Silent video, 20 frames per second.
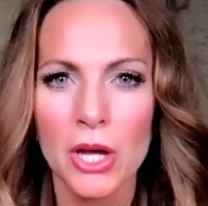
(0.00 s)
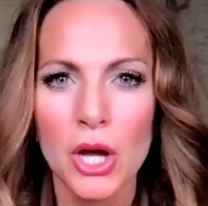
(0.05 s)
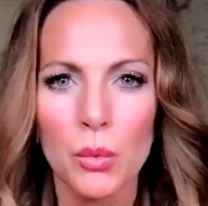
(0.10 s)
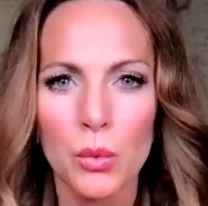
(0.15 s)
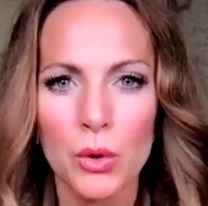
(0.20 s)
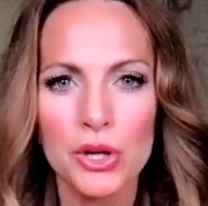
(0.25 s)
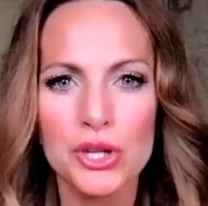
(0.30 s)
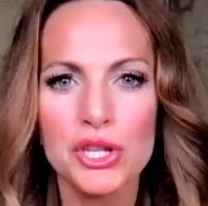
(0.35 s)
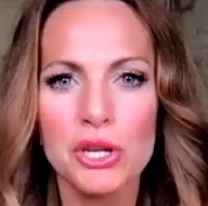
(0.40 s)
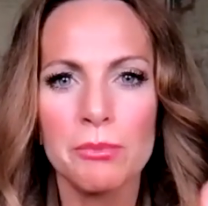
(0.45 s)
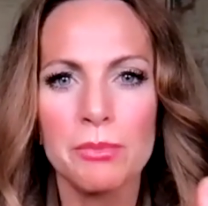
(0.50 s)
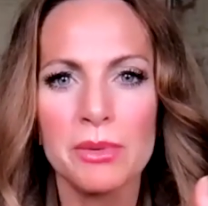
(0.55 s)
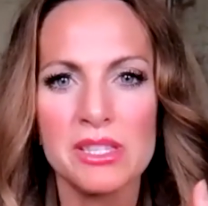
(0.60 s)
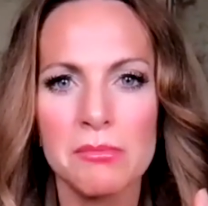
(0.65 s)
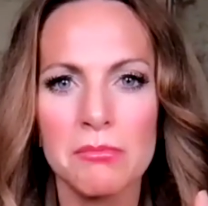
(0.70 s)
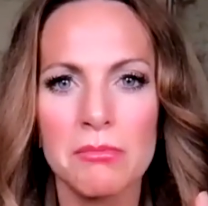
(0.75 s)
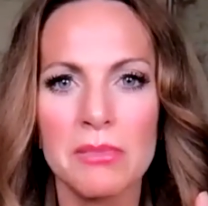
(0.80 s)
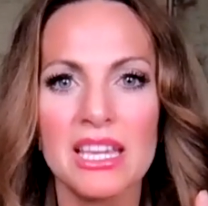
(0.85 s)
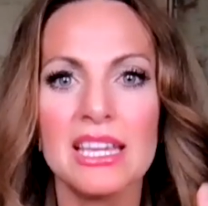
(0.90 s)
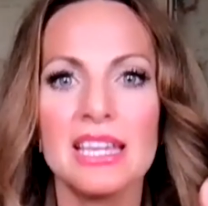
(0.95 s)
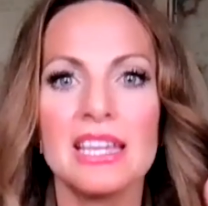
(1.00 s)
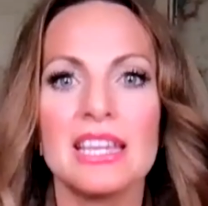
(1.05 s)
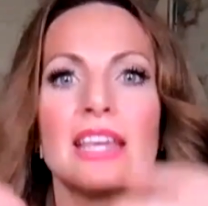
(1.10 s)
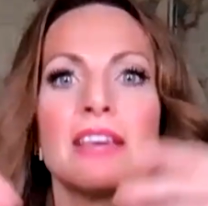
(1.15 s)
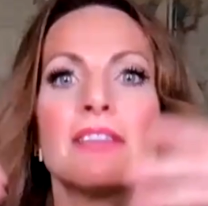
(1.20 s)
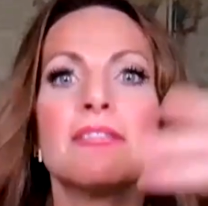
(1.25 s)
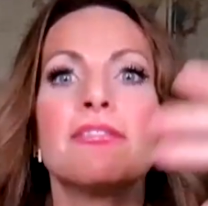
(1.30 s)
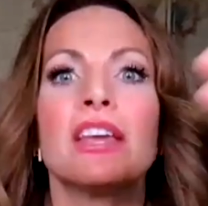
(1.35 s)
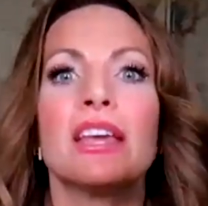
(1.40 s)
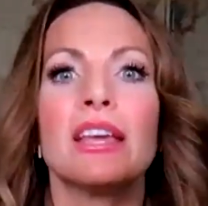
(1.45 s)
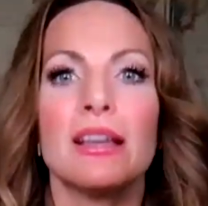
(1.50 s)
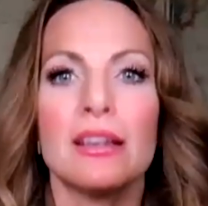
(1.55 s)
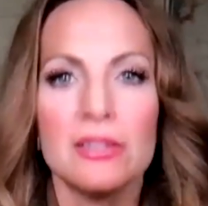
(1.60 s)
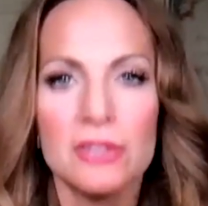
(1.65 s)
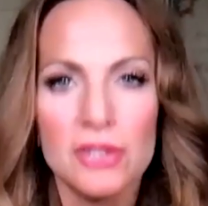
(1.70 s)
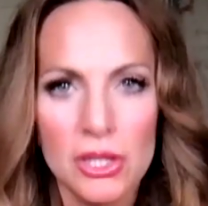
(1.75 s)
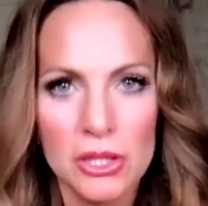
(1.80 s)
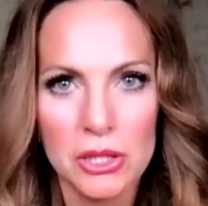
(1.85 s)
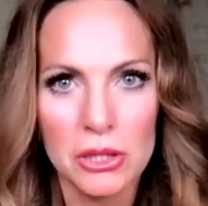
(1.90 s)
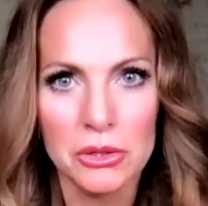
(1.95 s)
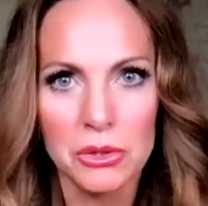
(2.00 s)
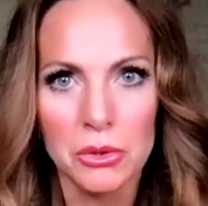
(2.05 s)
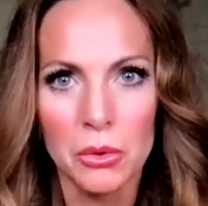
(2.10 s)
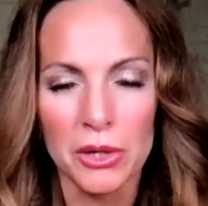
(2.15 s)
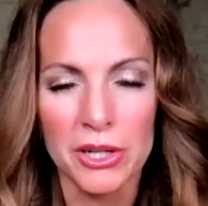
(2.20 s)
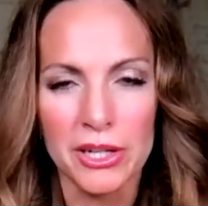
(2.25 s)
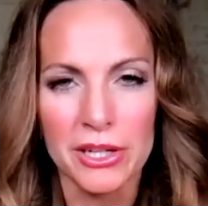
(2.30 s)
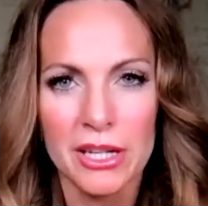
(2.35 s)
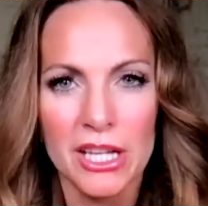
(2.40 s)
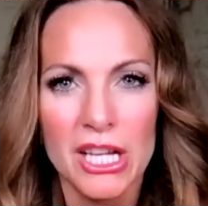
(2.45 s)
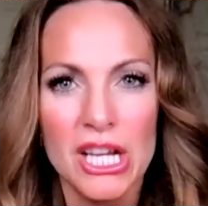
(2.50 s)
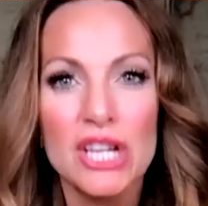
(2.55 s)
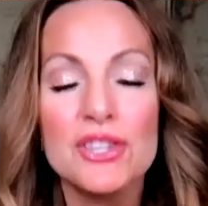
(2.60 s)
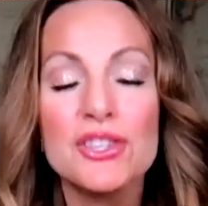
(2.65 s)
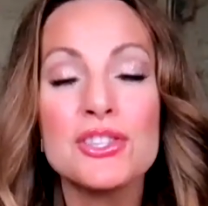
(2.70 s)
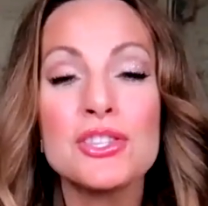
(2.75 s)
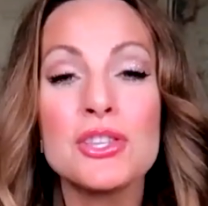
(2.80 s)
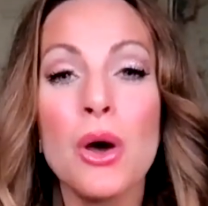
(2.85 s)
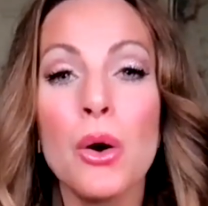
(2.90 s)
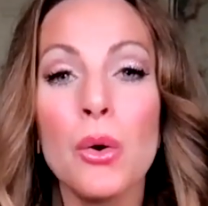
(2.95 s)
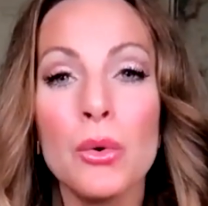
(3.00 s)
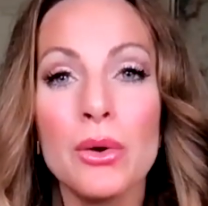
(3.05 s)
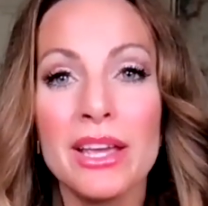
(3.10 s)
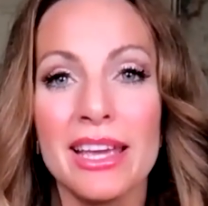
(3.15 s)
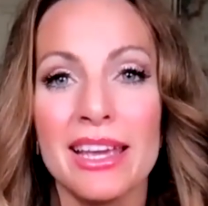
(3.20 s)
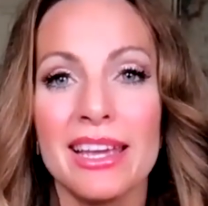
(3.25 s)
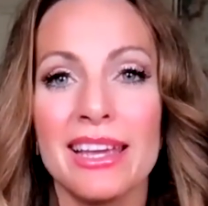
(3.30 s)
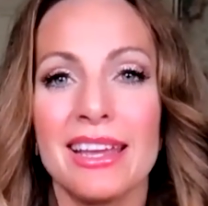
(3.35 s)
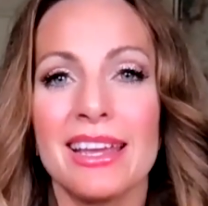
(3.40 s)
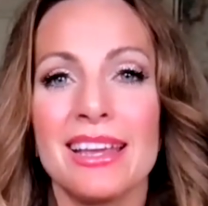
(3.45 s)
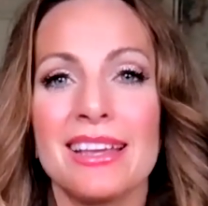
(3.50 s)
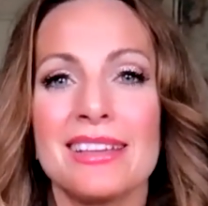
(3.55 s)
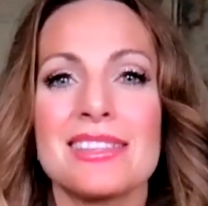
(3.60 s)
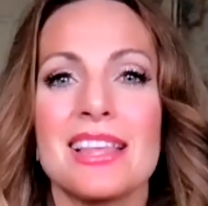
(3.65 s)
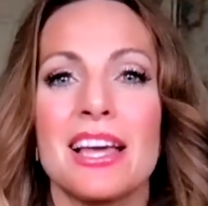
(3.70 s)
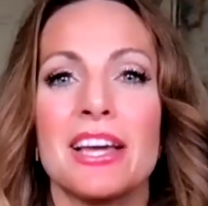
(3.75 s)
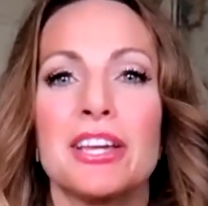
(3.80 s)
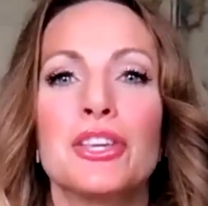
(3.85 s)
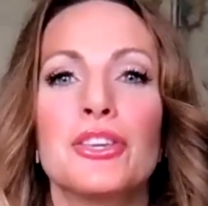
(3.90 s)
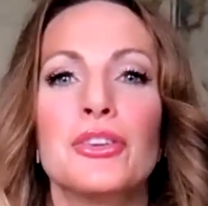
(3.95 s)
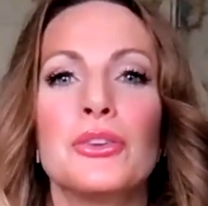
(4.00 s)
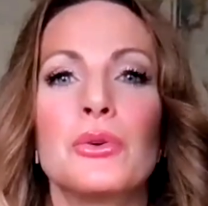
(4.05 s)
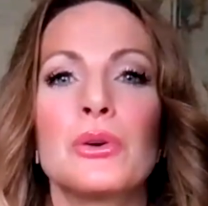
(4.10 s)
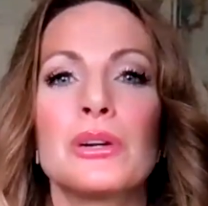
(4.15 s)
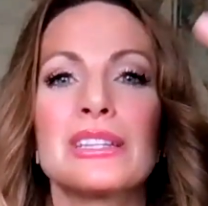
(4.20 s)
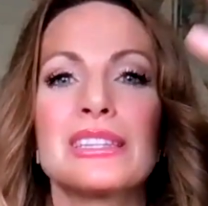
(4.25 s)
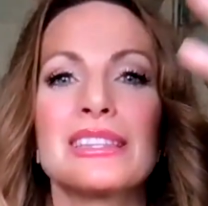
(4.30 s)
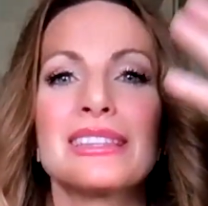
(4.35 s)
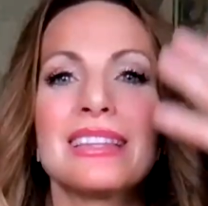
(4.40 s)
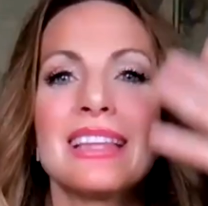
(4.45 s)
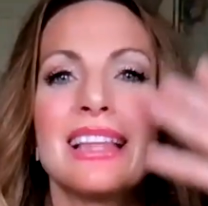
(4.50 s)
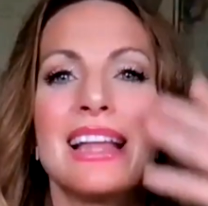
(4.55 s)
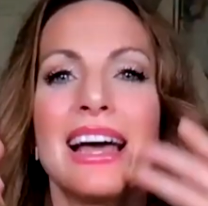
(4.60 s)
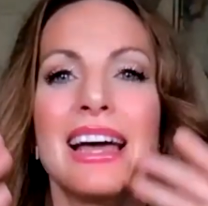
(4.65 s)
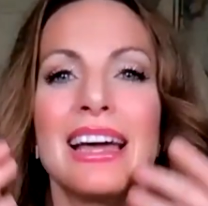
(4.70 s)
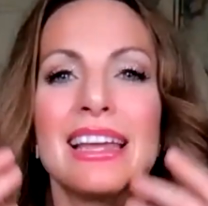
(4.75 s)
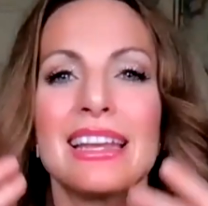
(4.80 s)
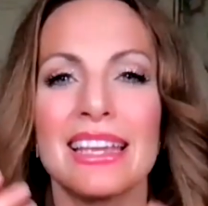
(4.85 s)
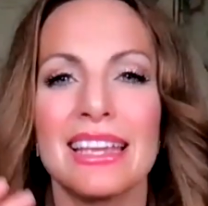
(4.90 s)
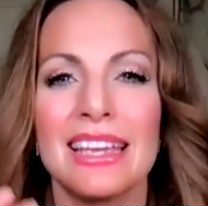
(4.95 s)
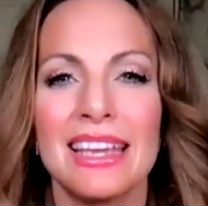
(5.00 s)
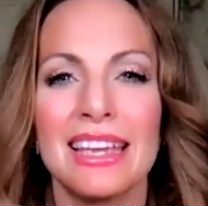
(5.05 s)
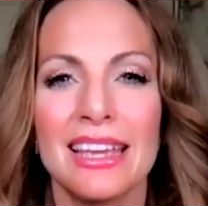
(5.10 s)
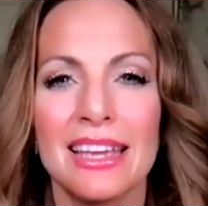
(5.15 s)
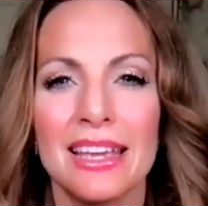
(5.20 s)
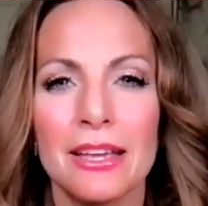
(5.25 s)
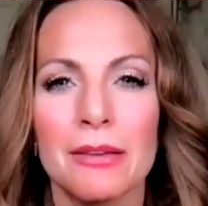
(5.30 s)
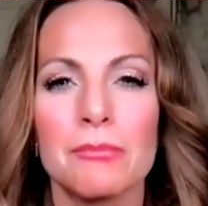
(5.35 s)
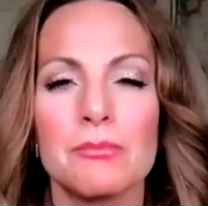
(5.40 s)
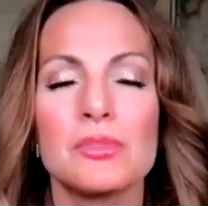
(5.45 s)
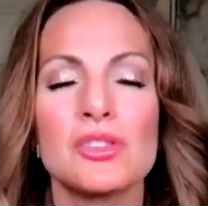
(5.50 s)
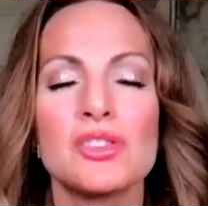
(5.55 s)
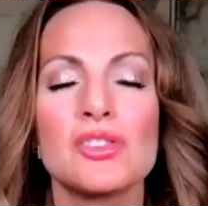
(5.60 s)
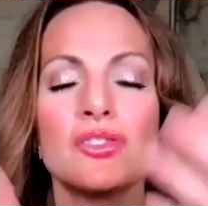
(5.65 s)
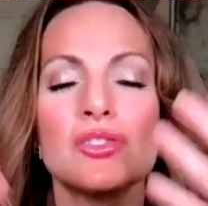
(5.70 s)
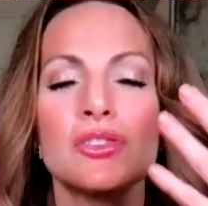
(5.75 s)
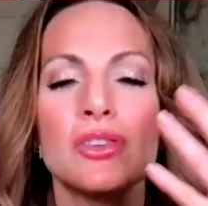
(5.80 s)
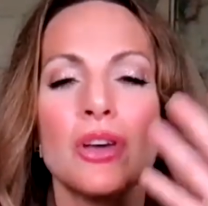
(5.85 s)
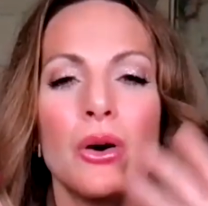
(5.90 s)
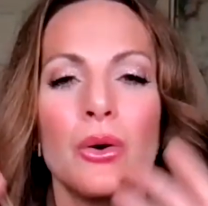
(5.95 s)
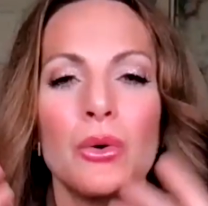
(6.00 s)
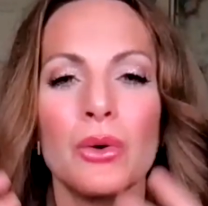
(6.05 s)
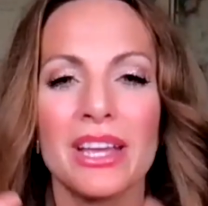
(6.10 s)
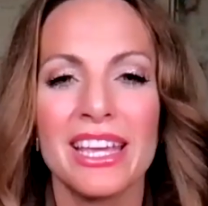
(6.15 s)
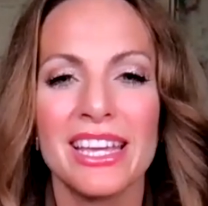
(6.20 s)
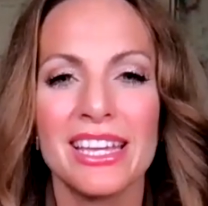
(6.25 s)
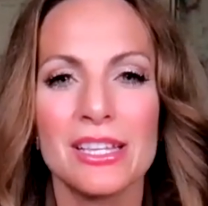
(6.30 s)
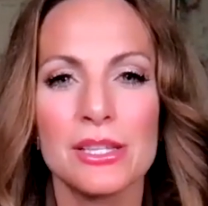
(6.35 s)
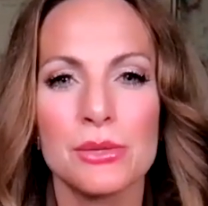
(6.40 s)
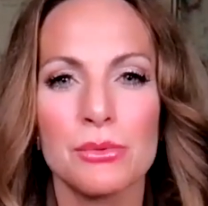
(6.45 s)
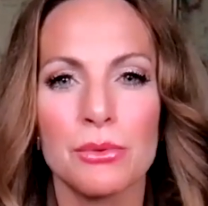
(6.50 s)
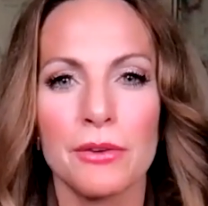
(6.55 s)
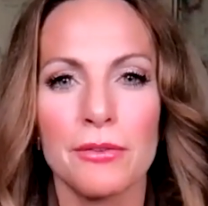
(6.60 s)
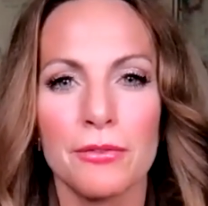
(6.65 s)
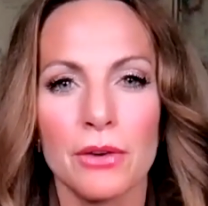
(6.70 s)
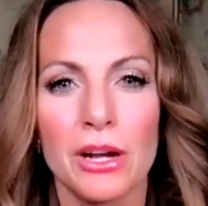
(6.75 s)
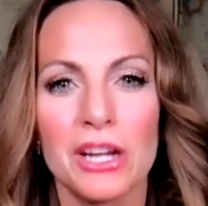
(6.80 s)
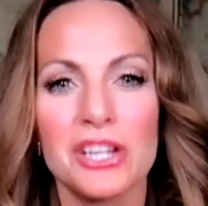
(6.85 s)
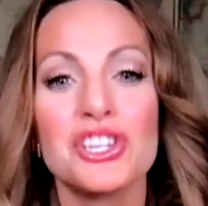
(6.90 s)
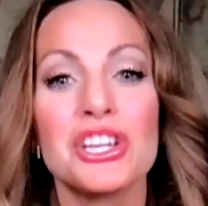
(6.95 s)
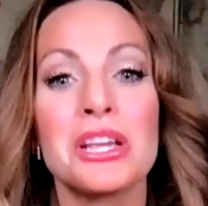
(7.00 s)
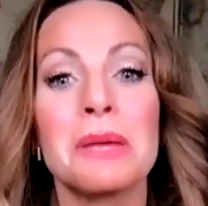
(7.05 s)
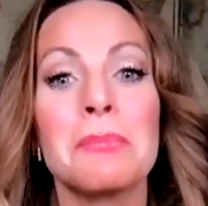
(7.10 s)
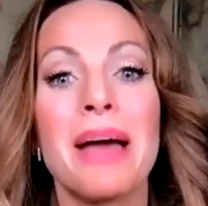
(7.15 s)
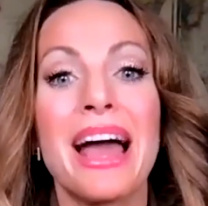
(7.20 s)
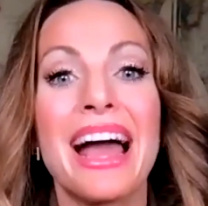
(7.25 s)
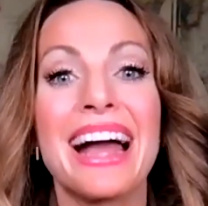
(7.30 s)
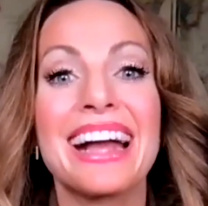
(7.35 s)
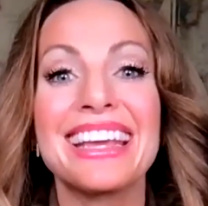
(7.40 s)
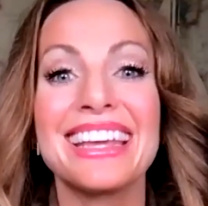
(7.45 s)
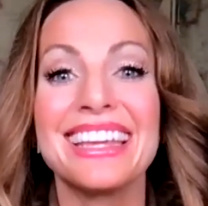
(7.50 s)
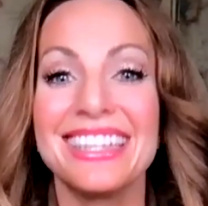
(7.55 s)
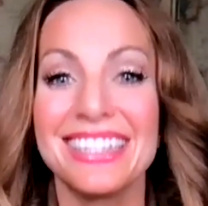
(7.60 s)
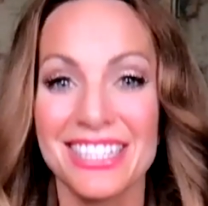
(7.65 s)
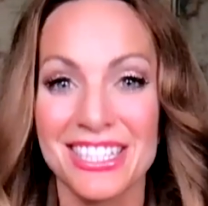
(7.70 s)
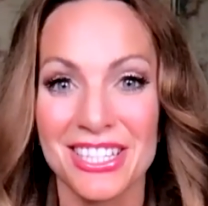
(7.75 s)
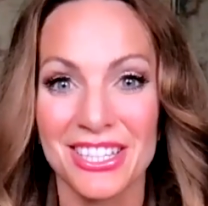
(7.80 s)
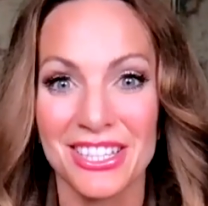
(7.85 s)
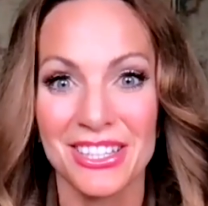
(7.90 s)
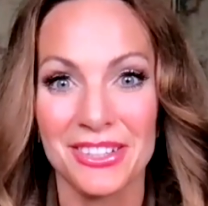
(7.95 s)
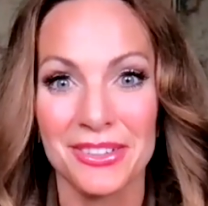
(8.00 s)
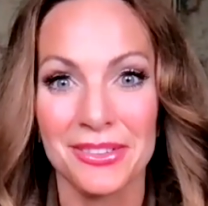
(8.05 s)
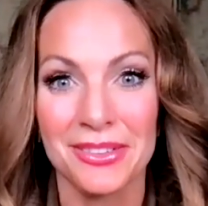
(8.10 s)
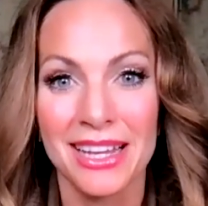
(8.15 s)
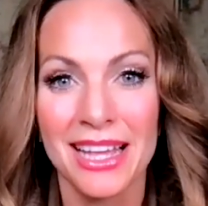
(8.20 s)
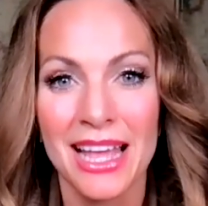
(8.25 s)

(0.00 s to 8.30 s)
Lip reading: Worship is me giving to the Lord. Soaking is like you're letting him soak his refreshing back into you.